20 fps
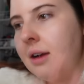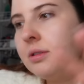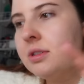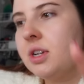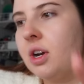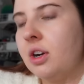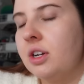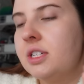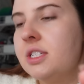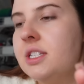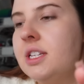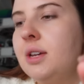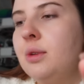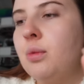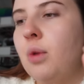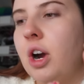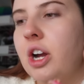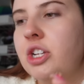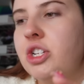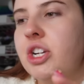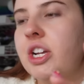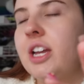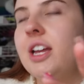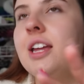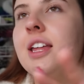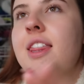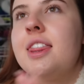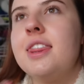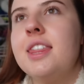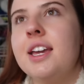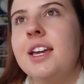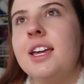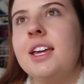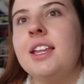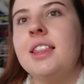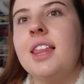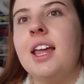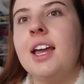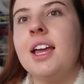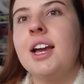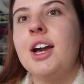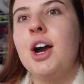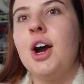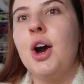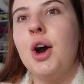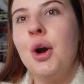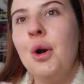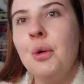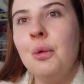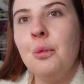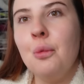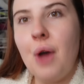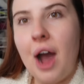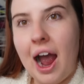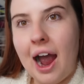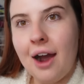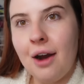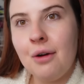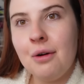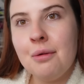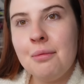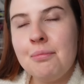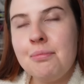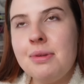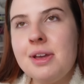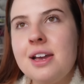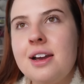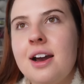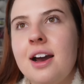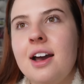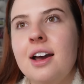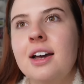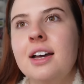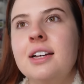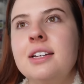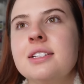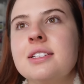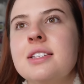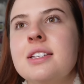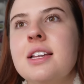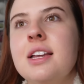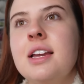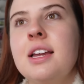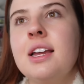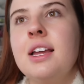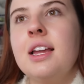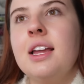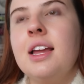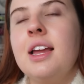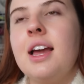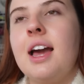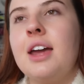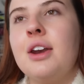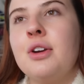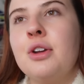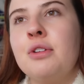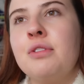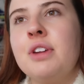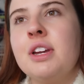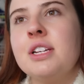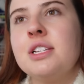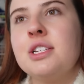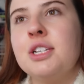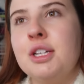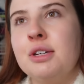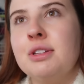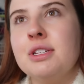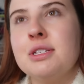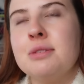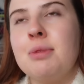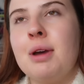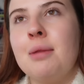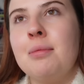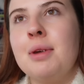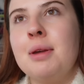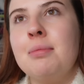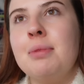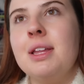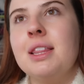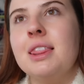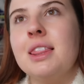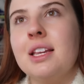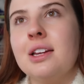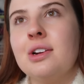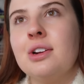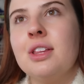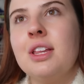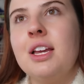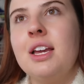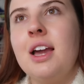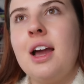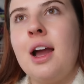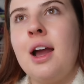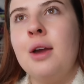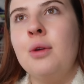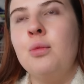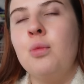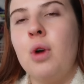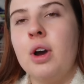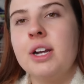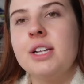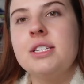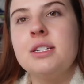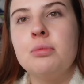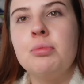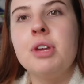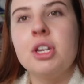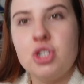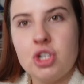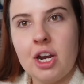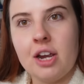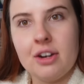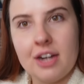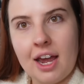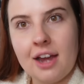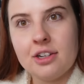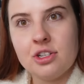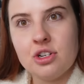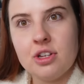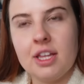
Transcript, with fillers: I was honestly watching it thinking like, oh wow, because I don't know if you guys knew this about me, but literally I wanted to be a child actor.